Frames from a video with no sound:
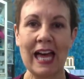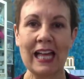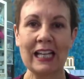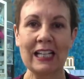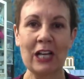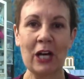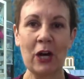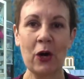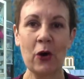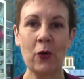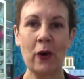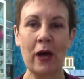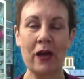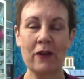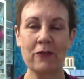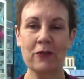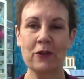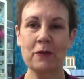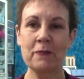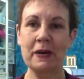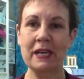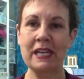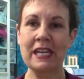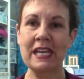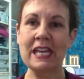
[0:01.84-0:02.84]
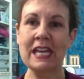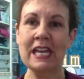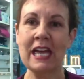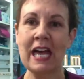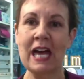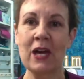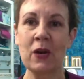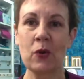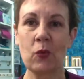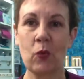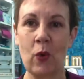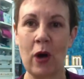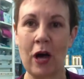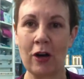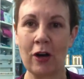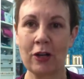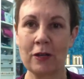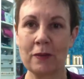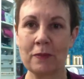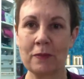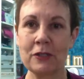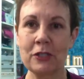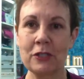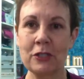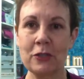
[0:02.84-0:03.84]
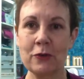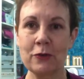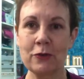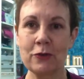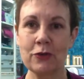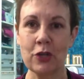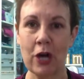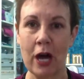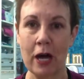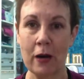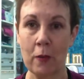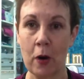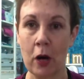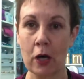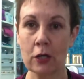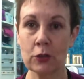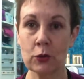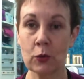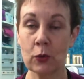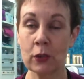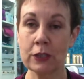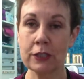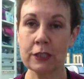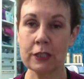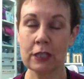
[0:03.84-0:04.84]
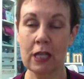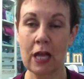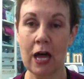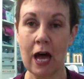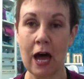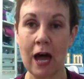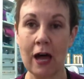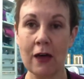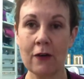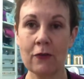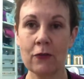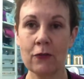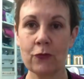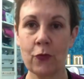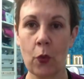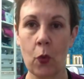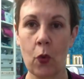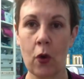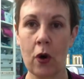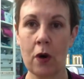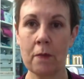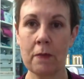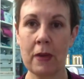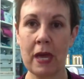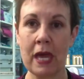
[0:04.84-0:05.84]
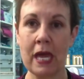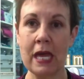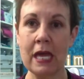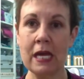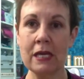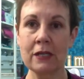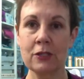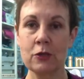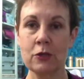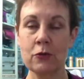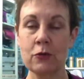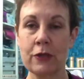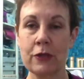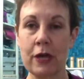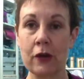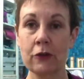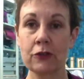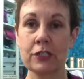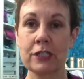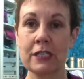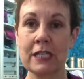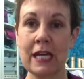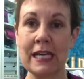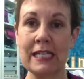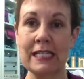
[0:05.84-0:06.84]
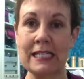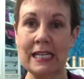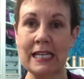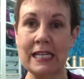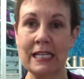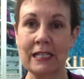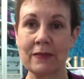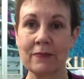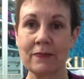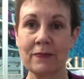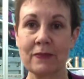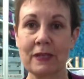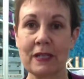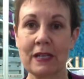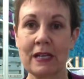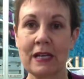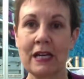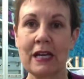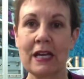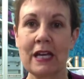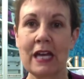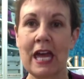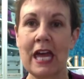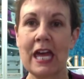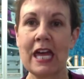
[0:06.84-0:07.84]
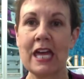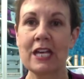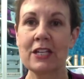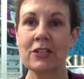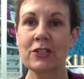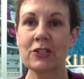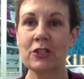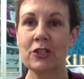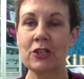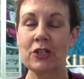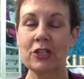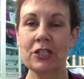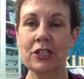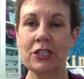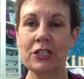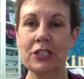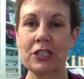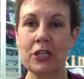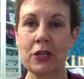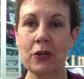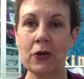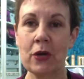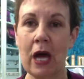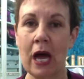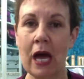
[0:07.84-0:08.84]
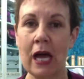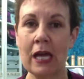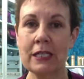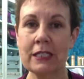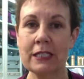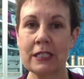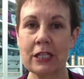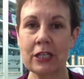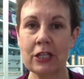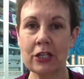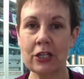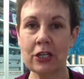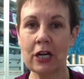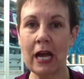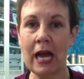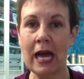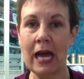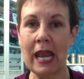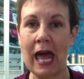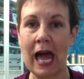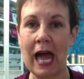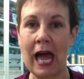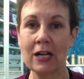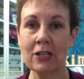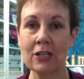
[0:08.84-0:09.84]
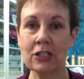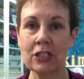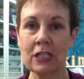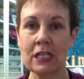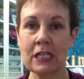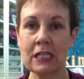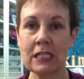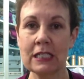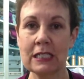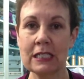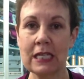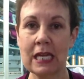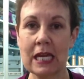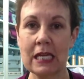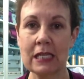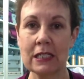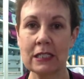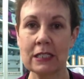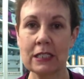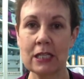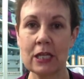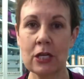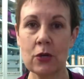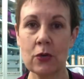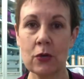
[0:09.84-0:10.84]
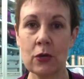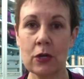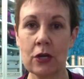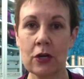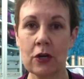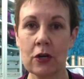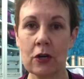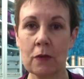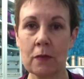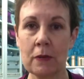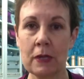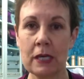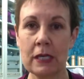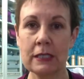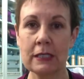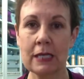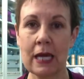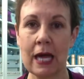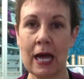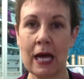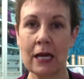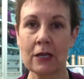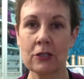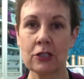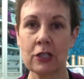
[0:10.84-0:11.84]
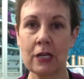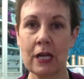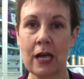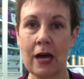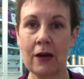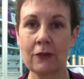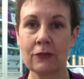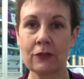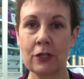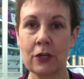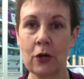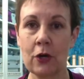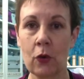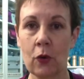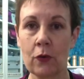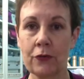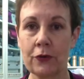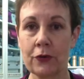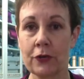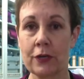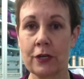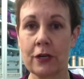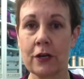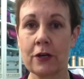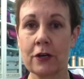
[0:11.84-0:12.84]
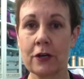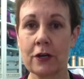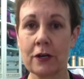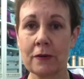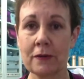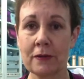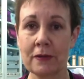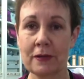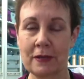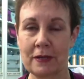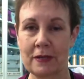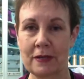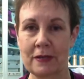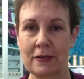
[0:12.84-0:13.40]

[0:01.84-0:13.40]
Hello, everybody, and welcome to Chatterbox Quilts Live for May 2019. It's good to see you guys here, and actually, saying see you here means I actually have to know if you're here,